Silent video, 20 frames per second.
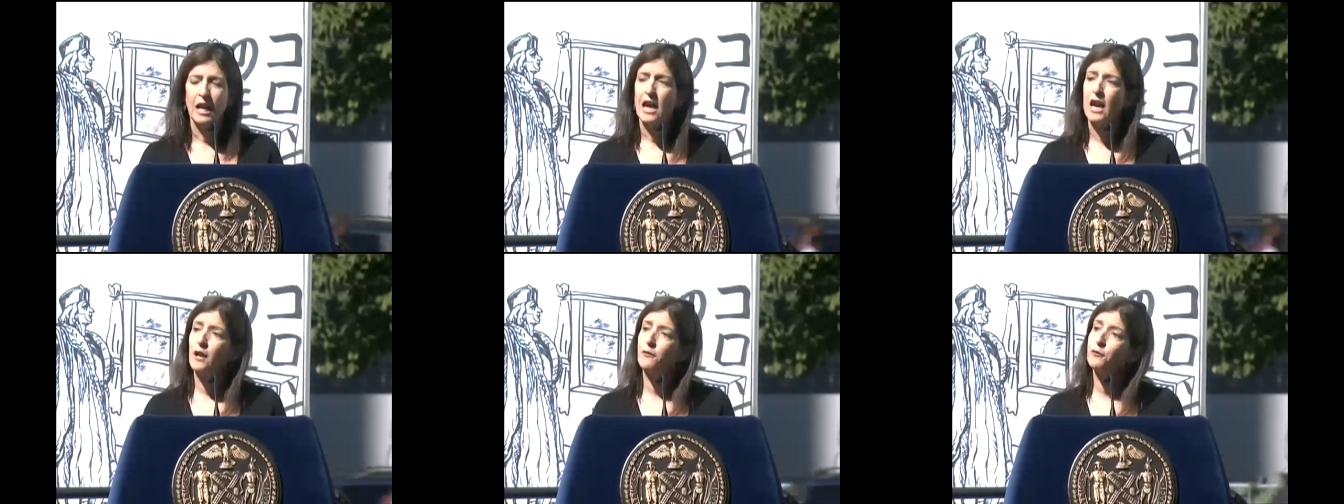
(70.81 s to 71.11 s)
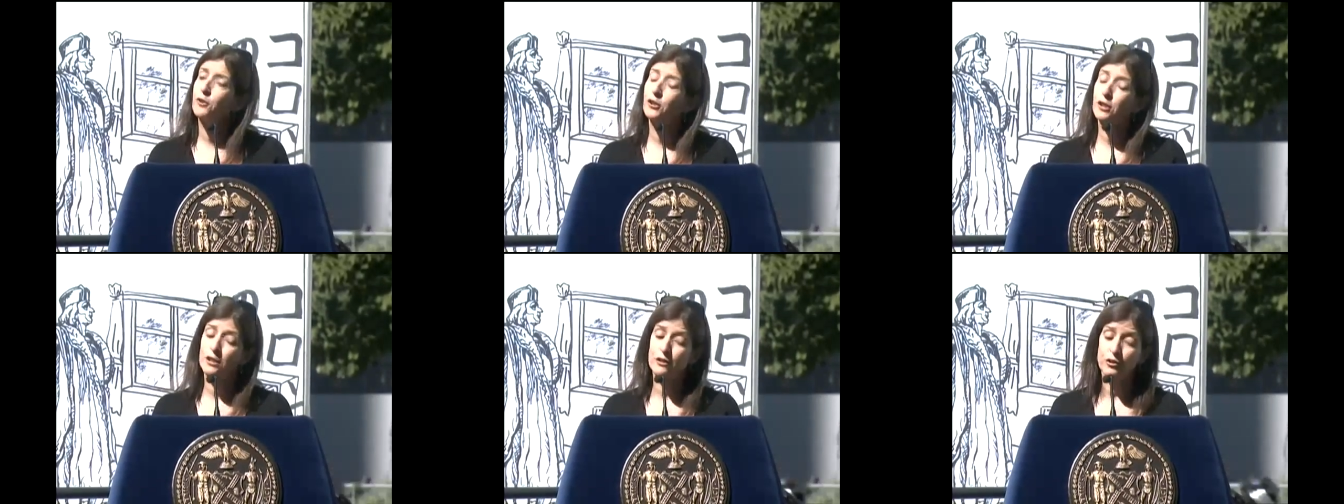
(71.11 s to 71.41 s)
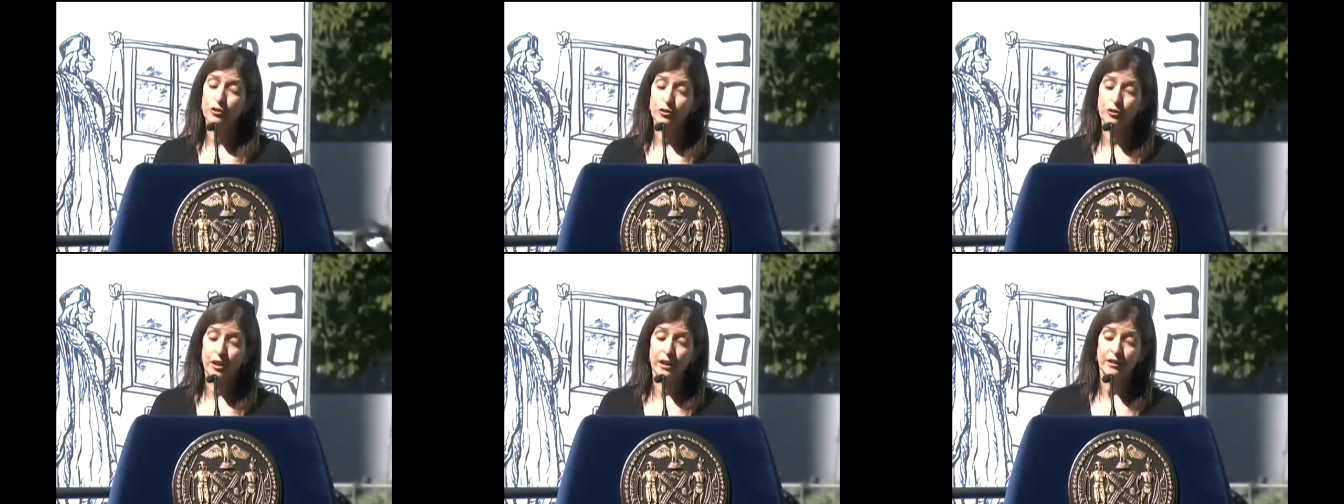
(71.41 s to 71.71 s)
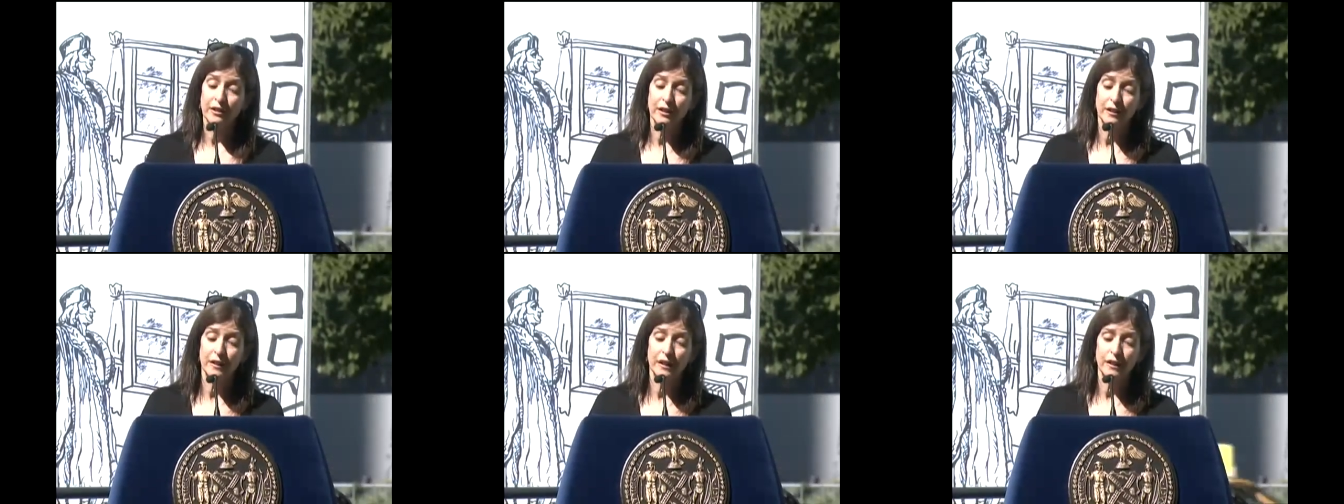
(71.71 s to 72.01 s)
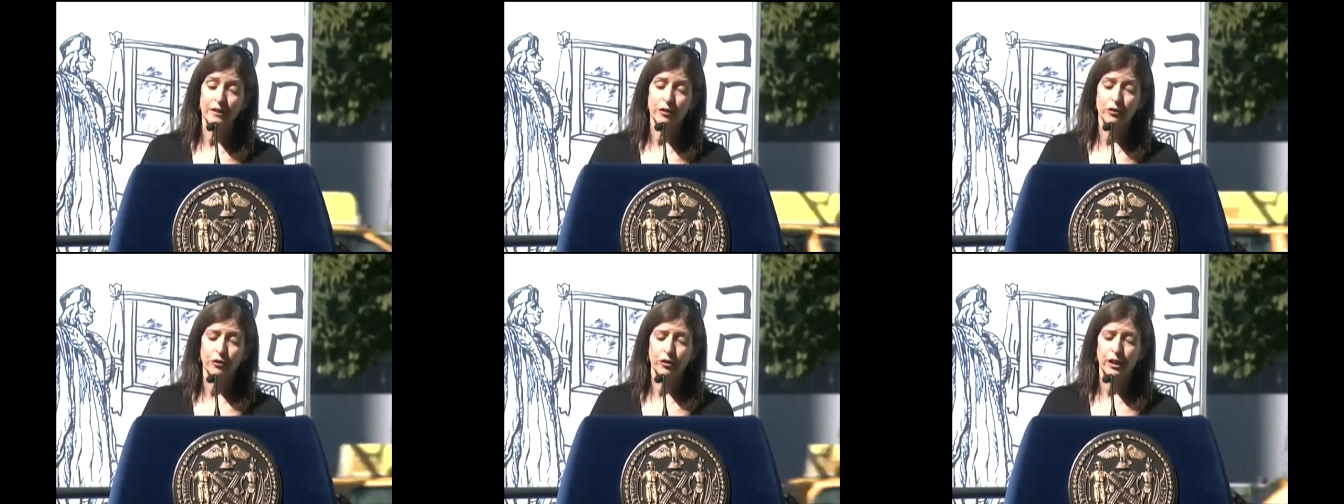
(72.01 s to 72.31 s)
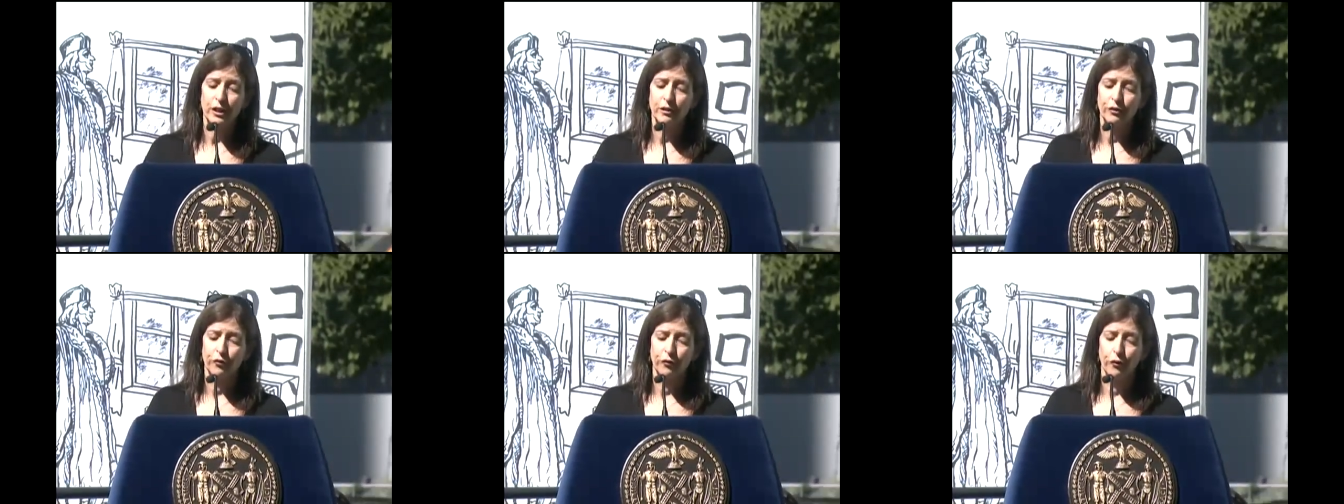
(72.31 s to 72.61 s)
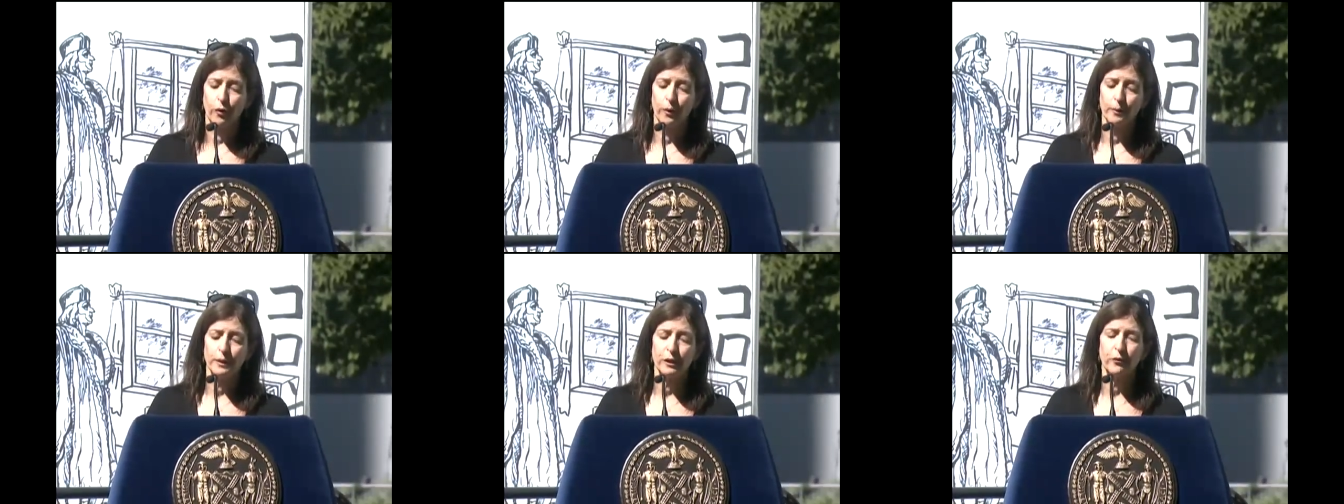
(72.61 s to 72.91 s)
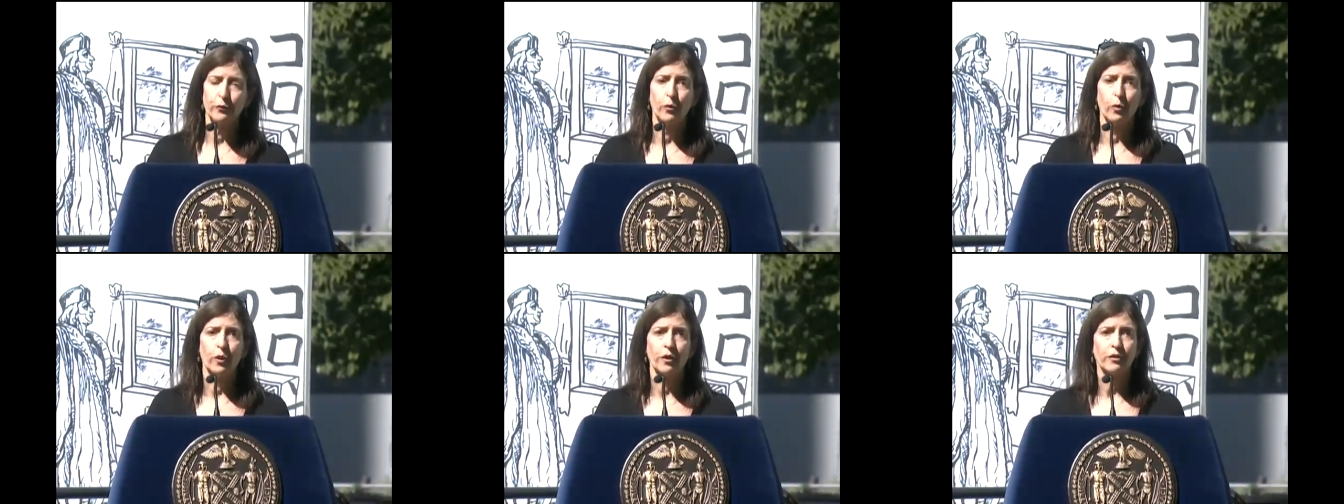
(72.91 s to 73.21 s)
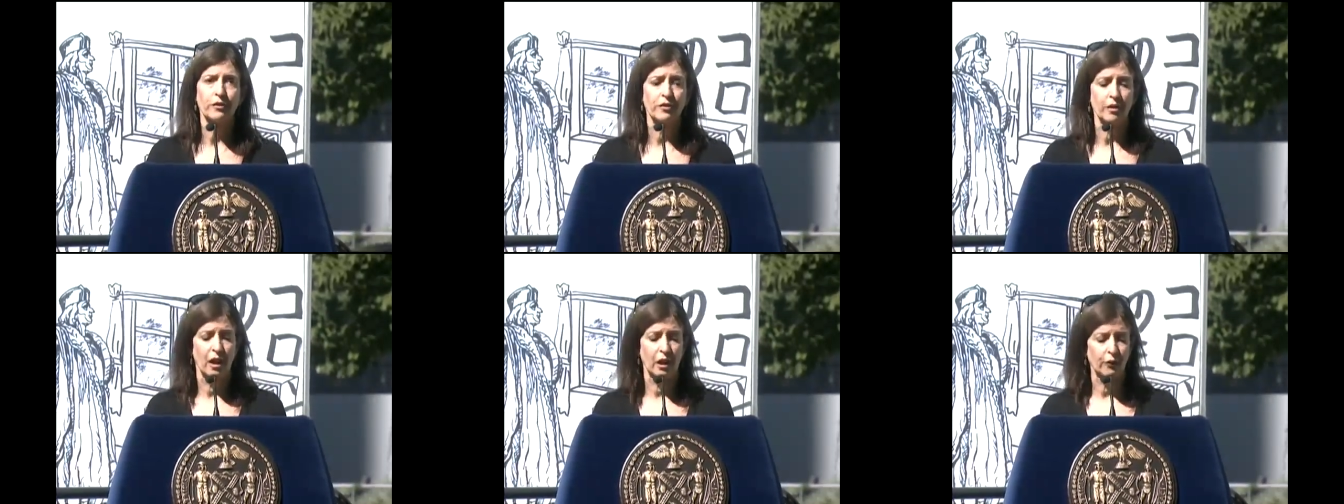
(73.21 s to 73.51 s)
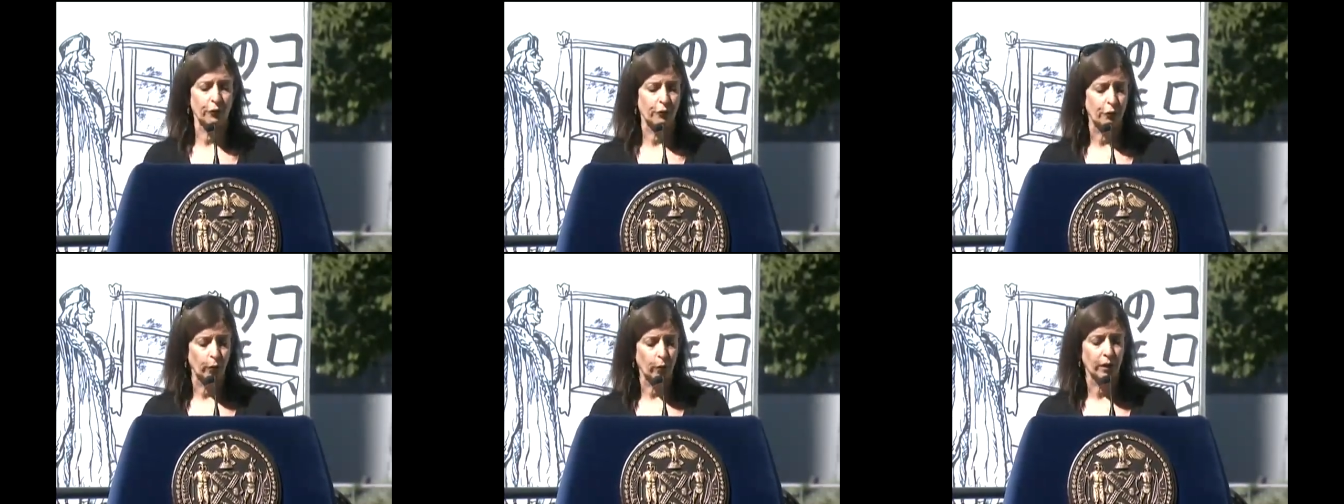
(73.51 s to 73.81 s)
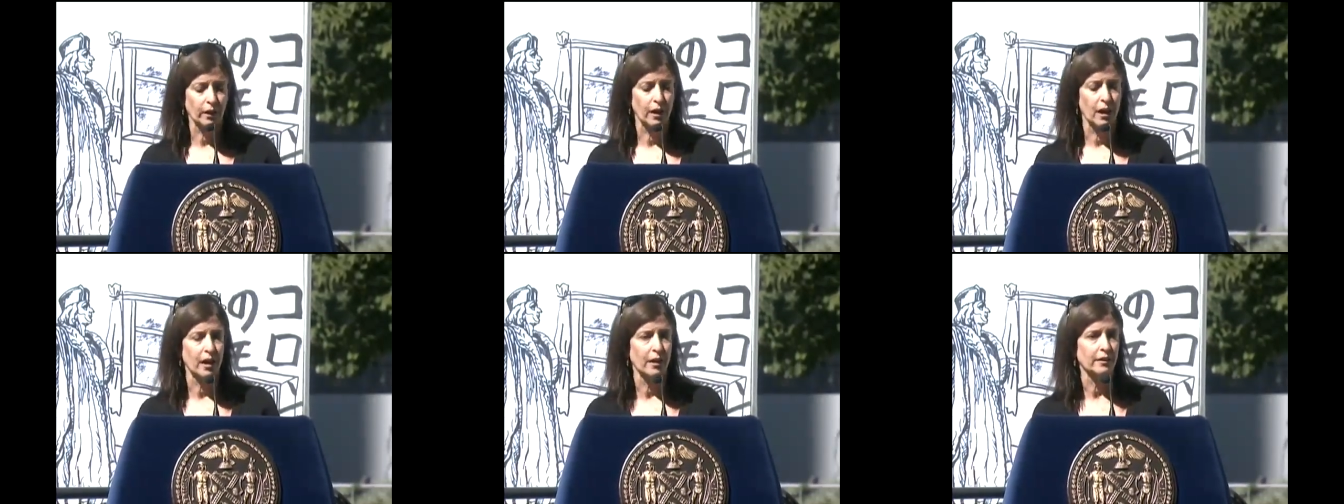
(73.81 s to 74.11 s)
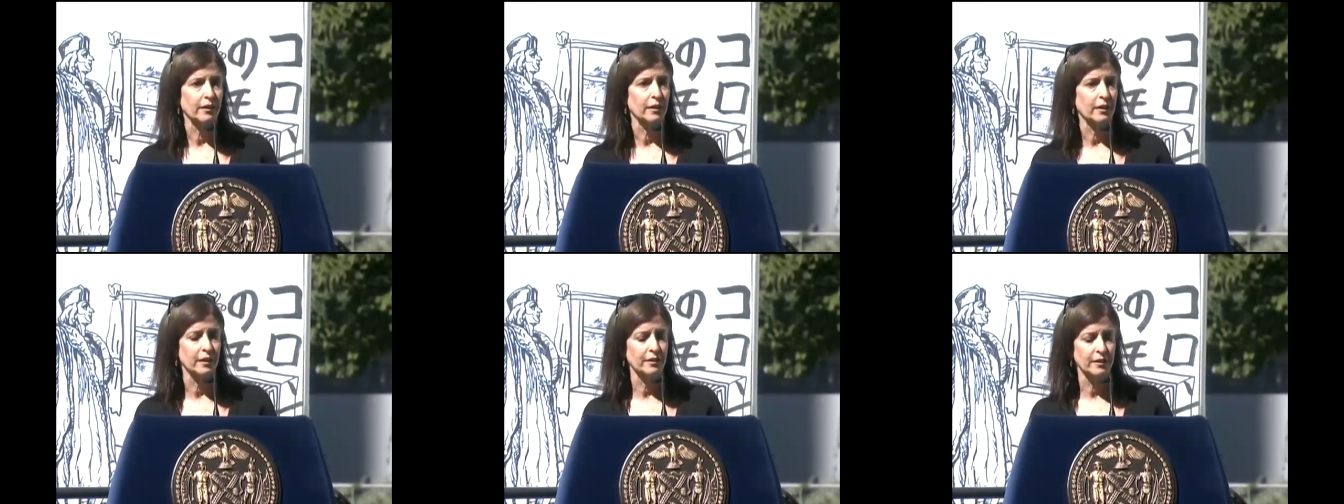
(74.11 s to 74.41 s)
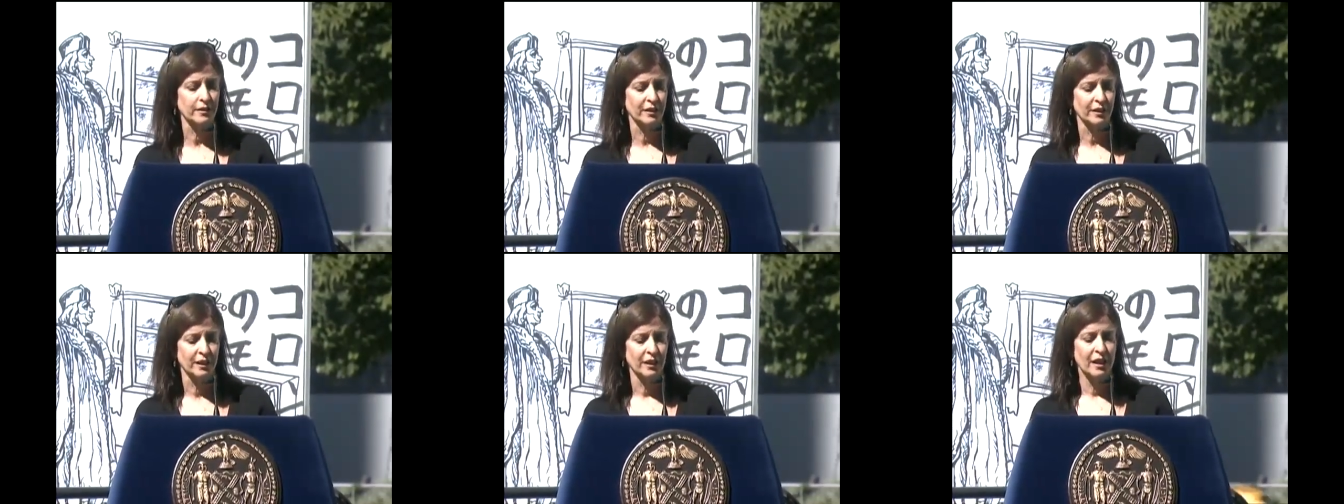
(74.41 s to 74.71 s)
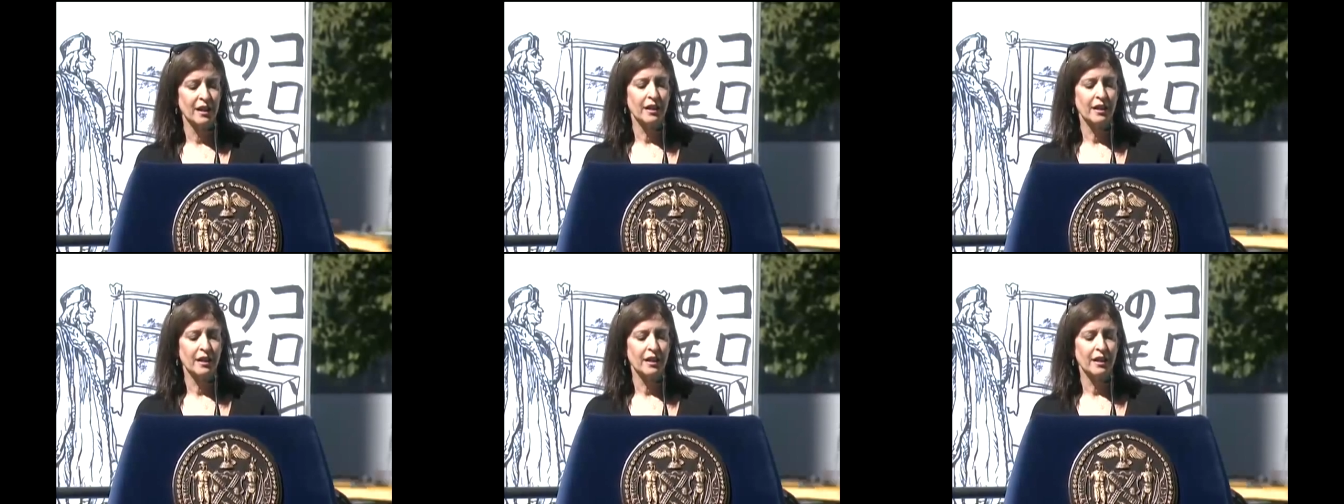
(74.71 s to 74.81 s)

After constructing these transformative works on 4 continents,